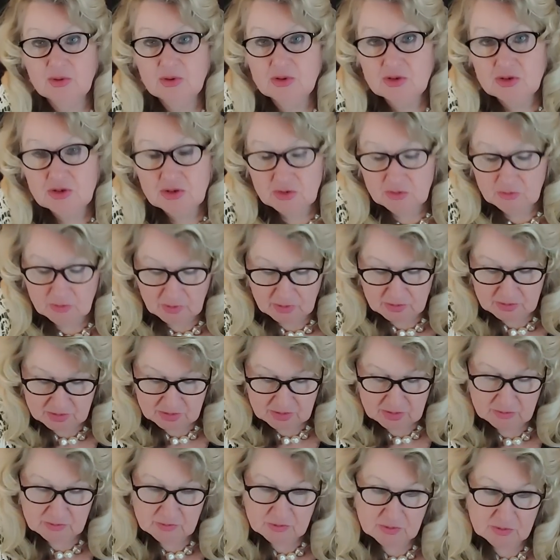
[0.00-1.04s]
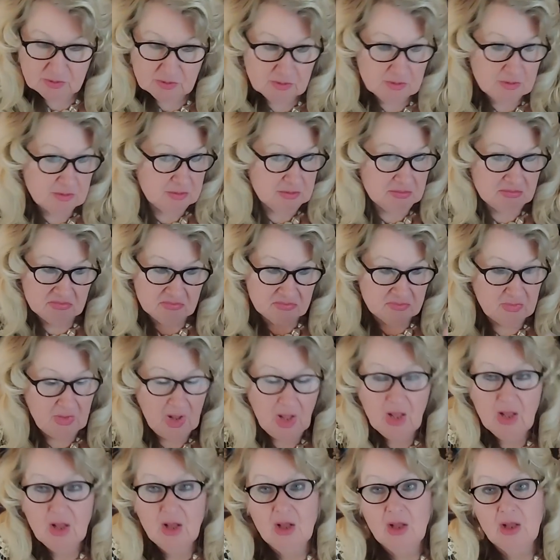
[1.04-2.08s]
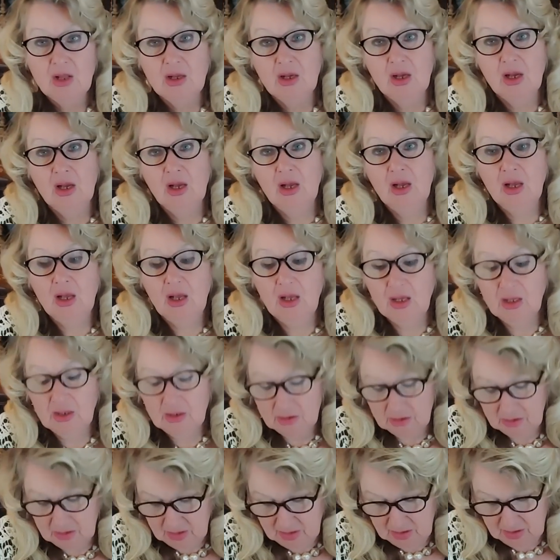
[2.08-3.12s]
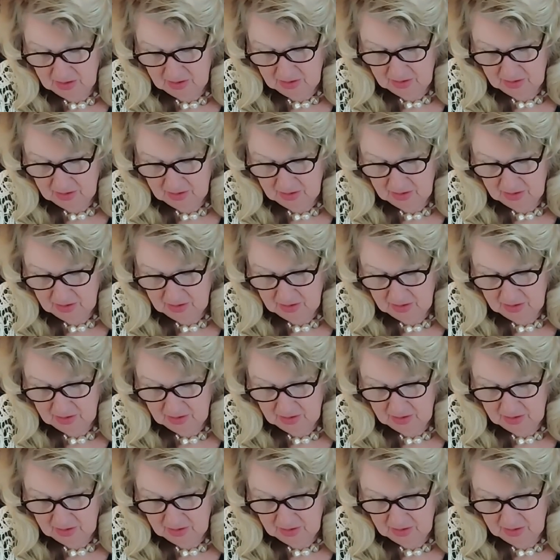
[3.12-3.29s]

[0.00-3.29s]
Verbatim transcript: what she wants him to do. And